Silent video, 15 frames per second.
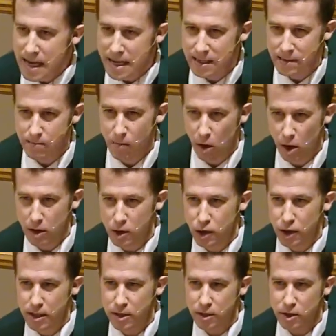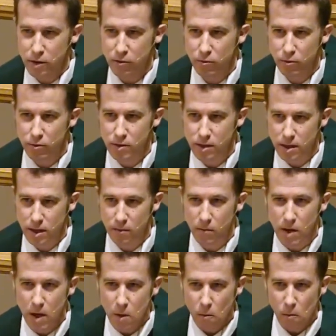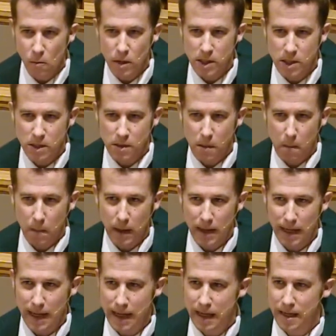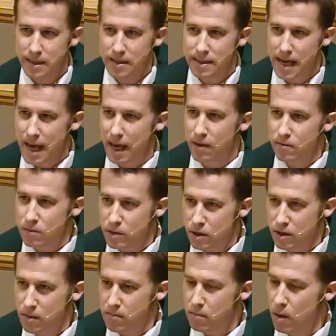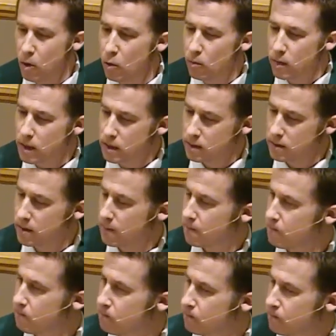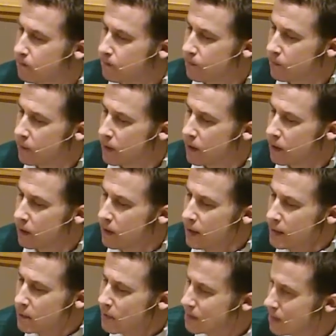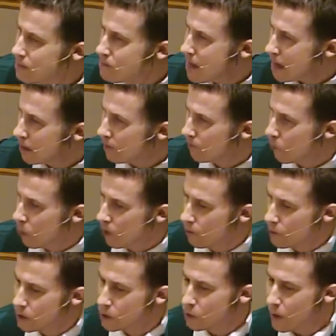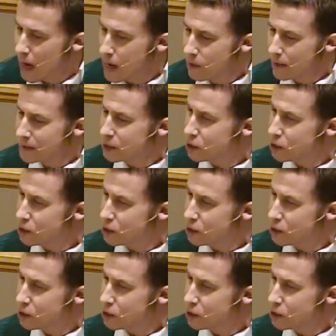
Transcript: his march into Jerusalem, was planned down to the moment. So it's a metaphor for the way that